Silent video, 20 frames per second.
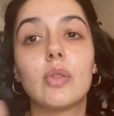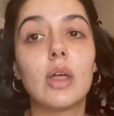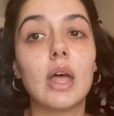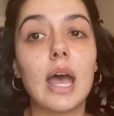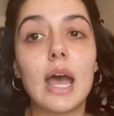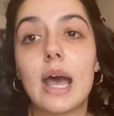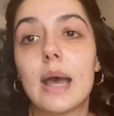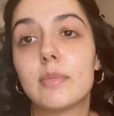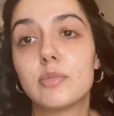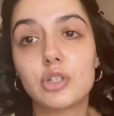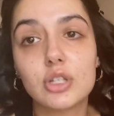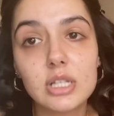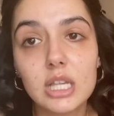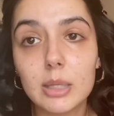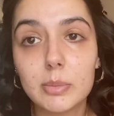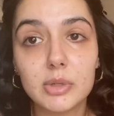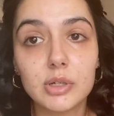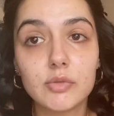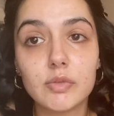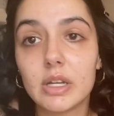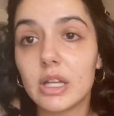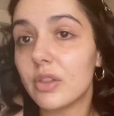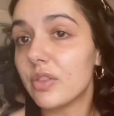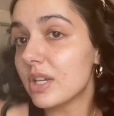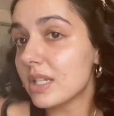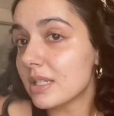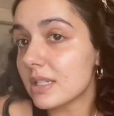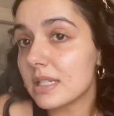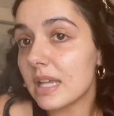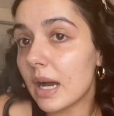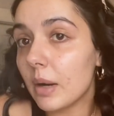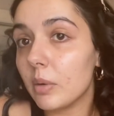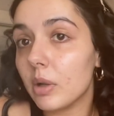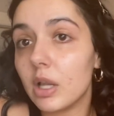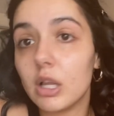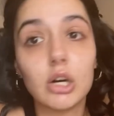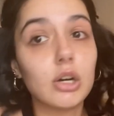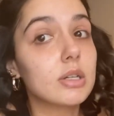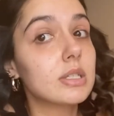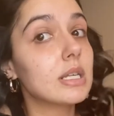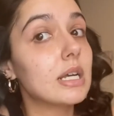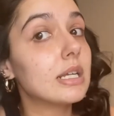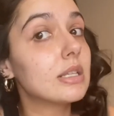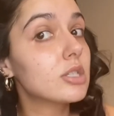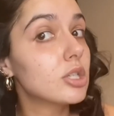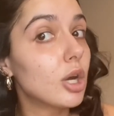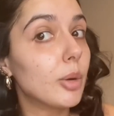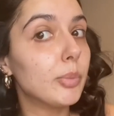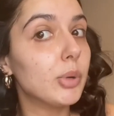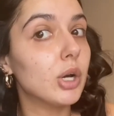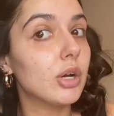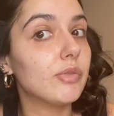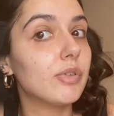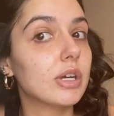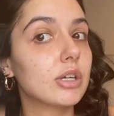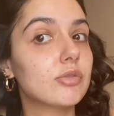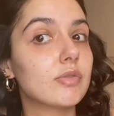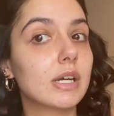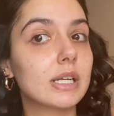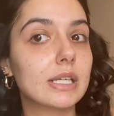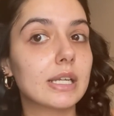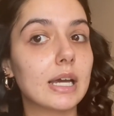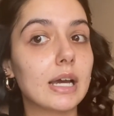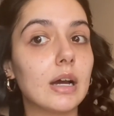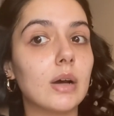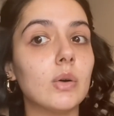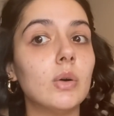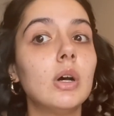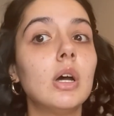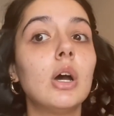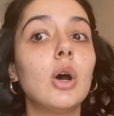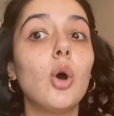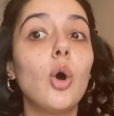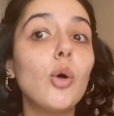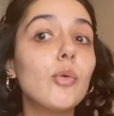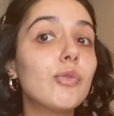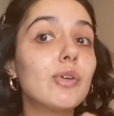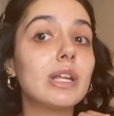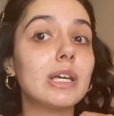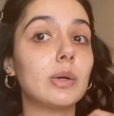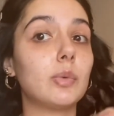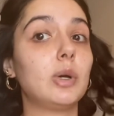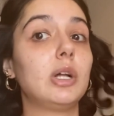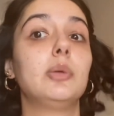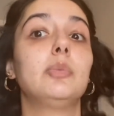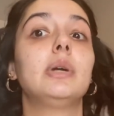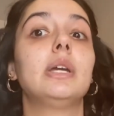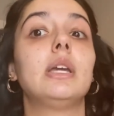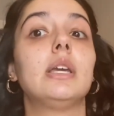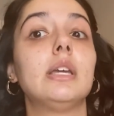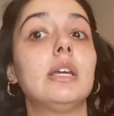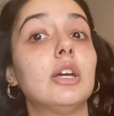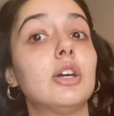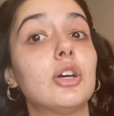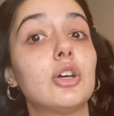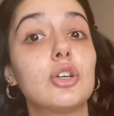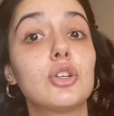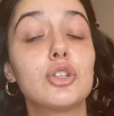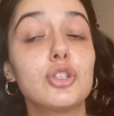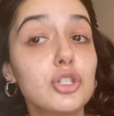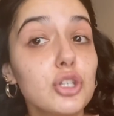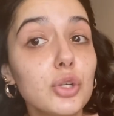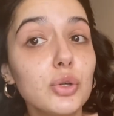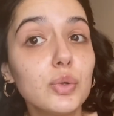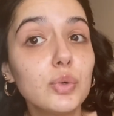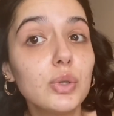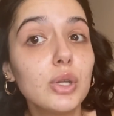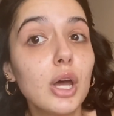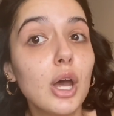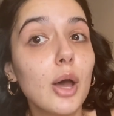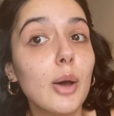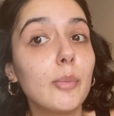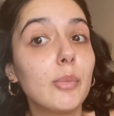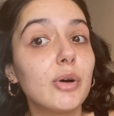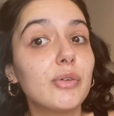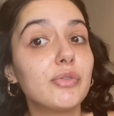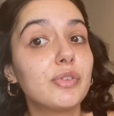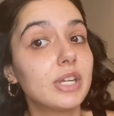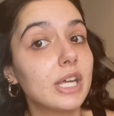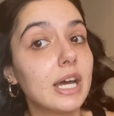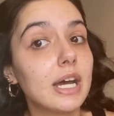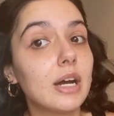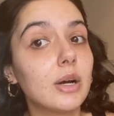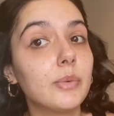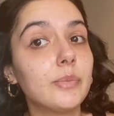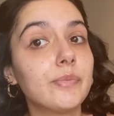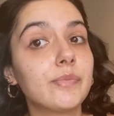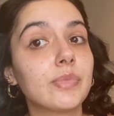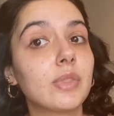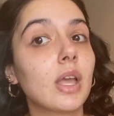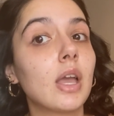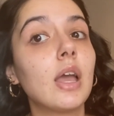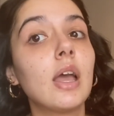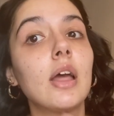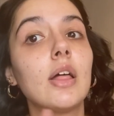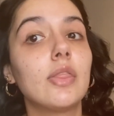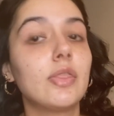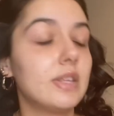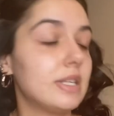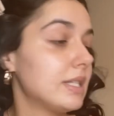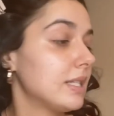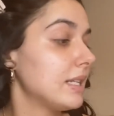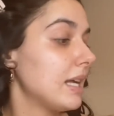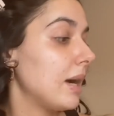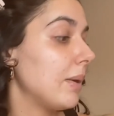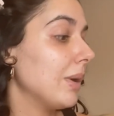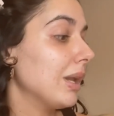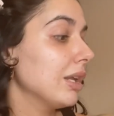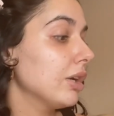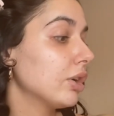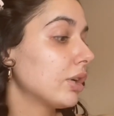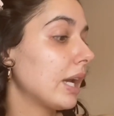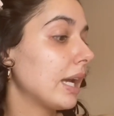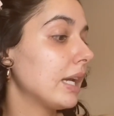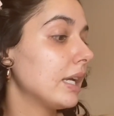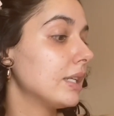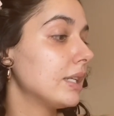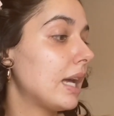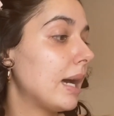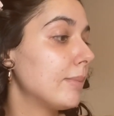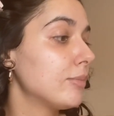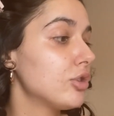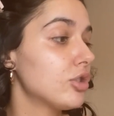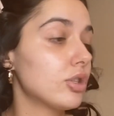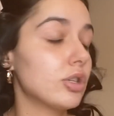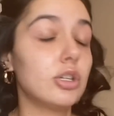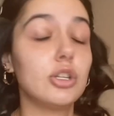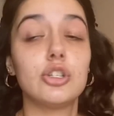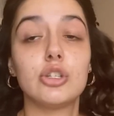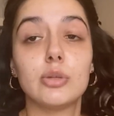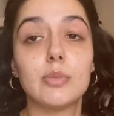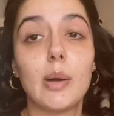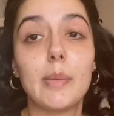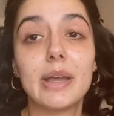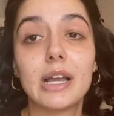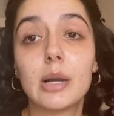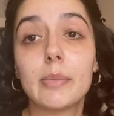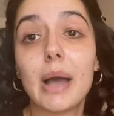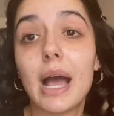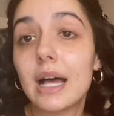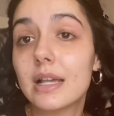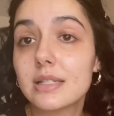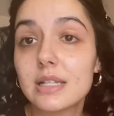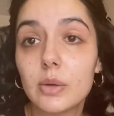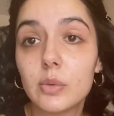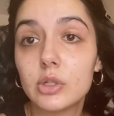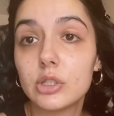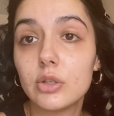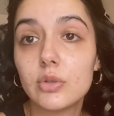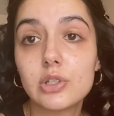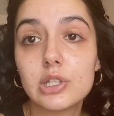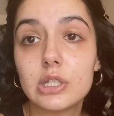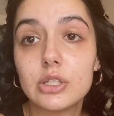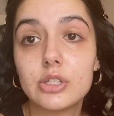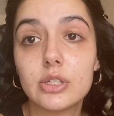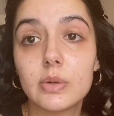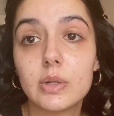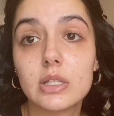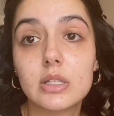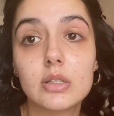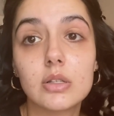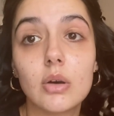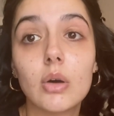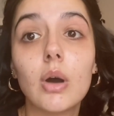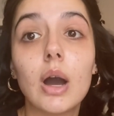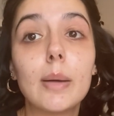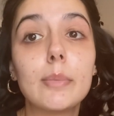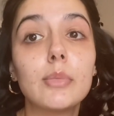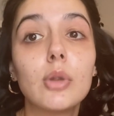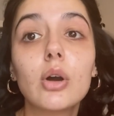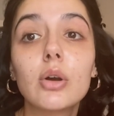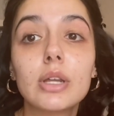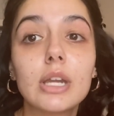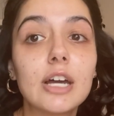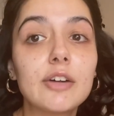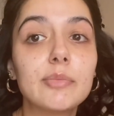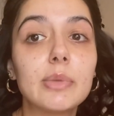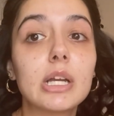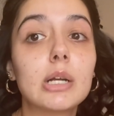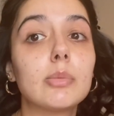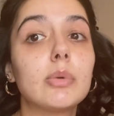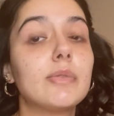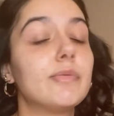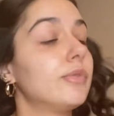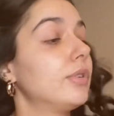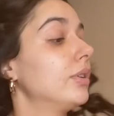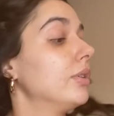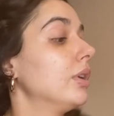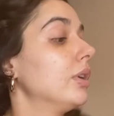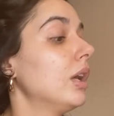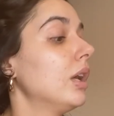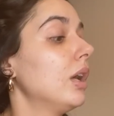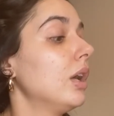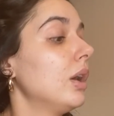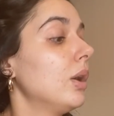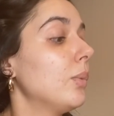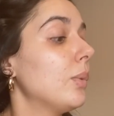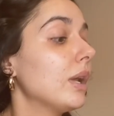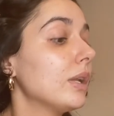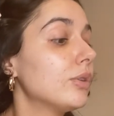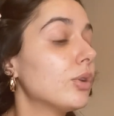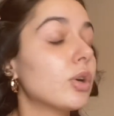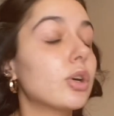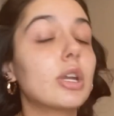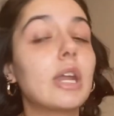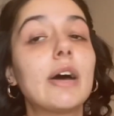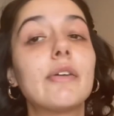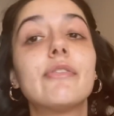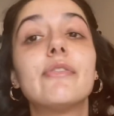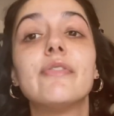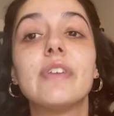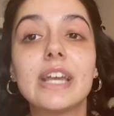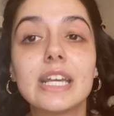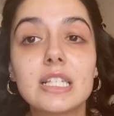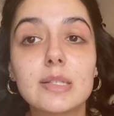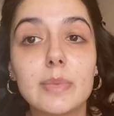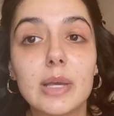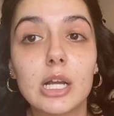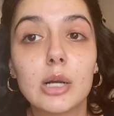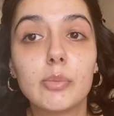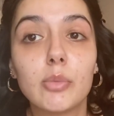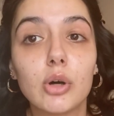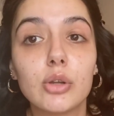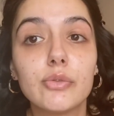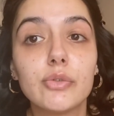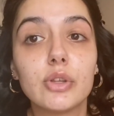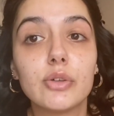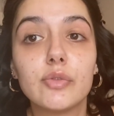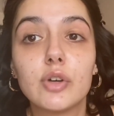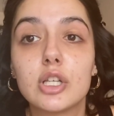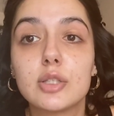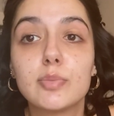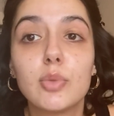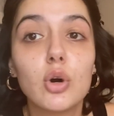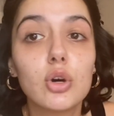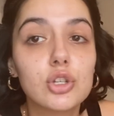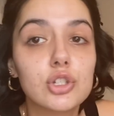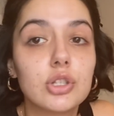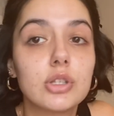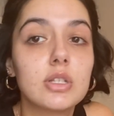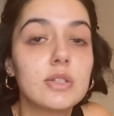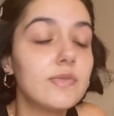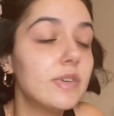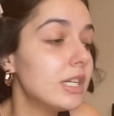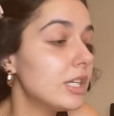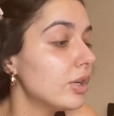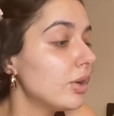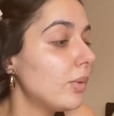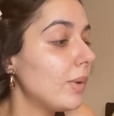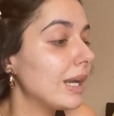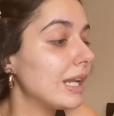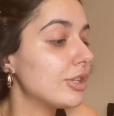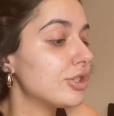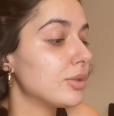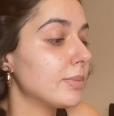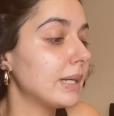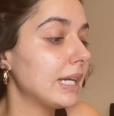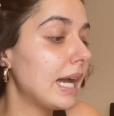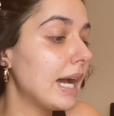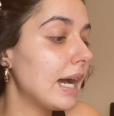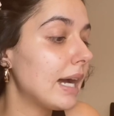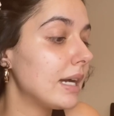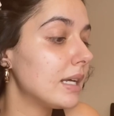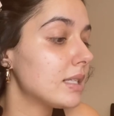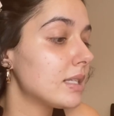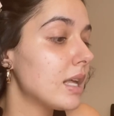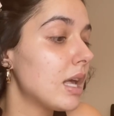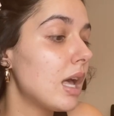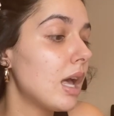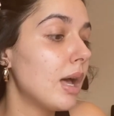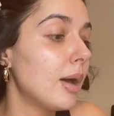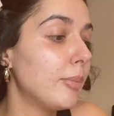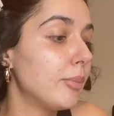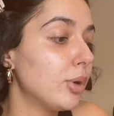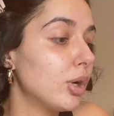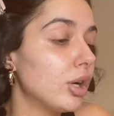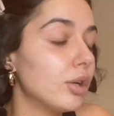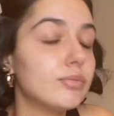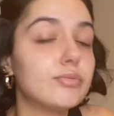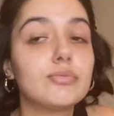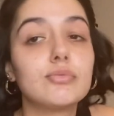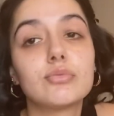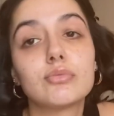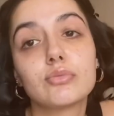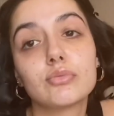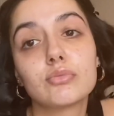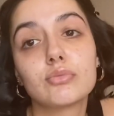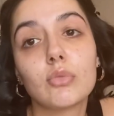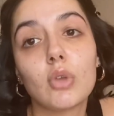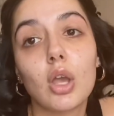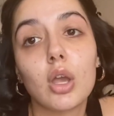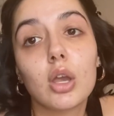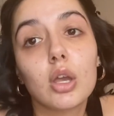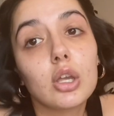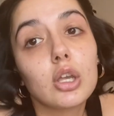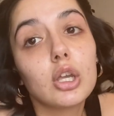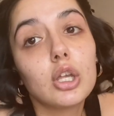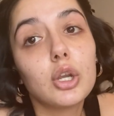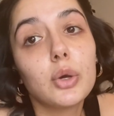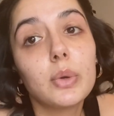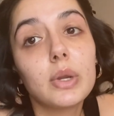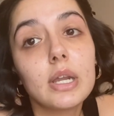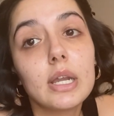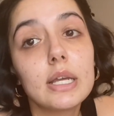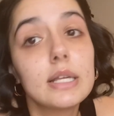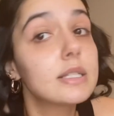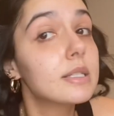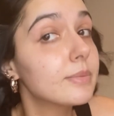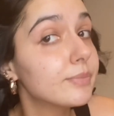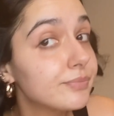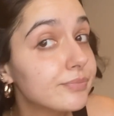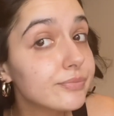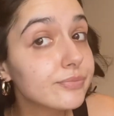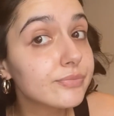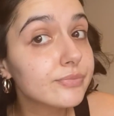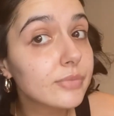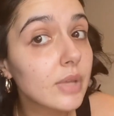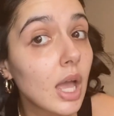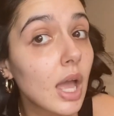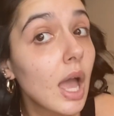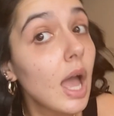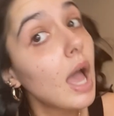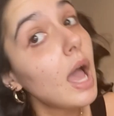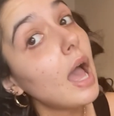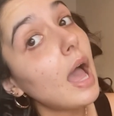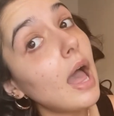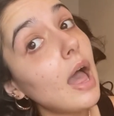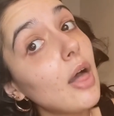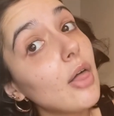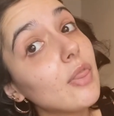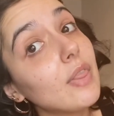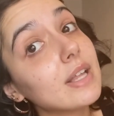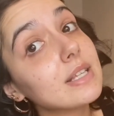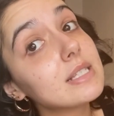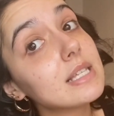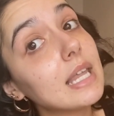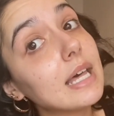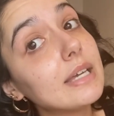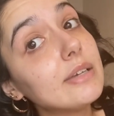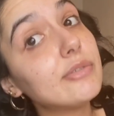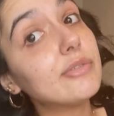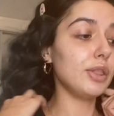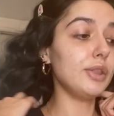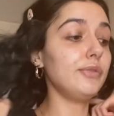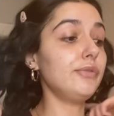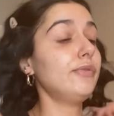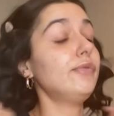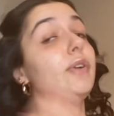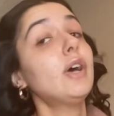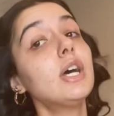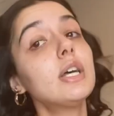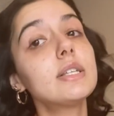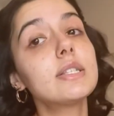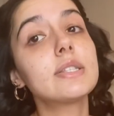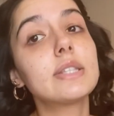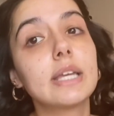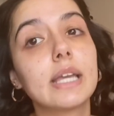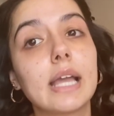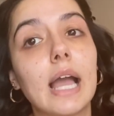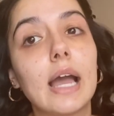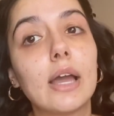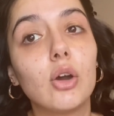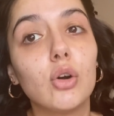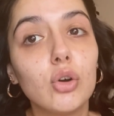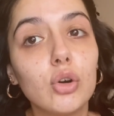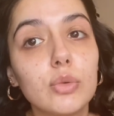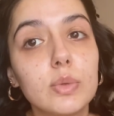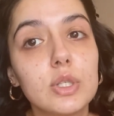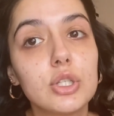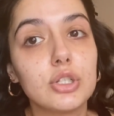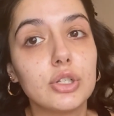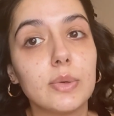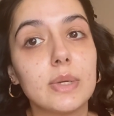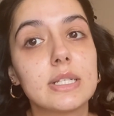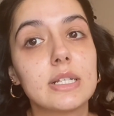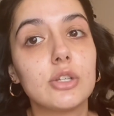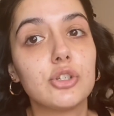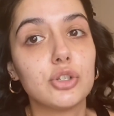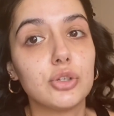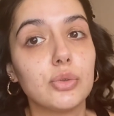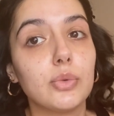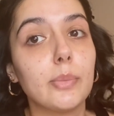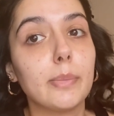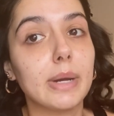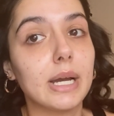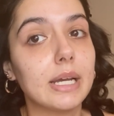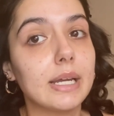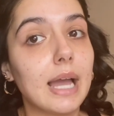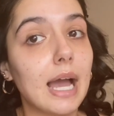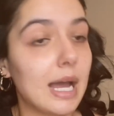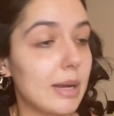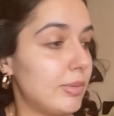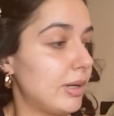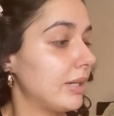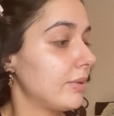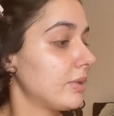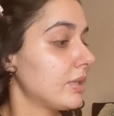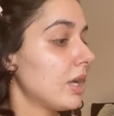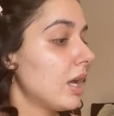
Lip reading: I'm just keeping it real. This is how it looks. It's not perfect right now. Hopefully it will be soon, but for now, this is how I look. And I'm just going to do my makeup as I would usually do it. So I'm not going to have makeup on for, well, I'm not going to have face makeup on for the first portion of this video while I do my eyes, but you know what it is? That's life. The first thing I always do is I do my eyebrows.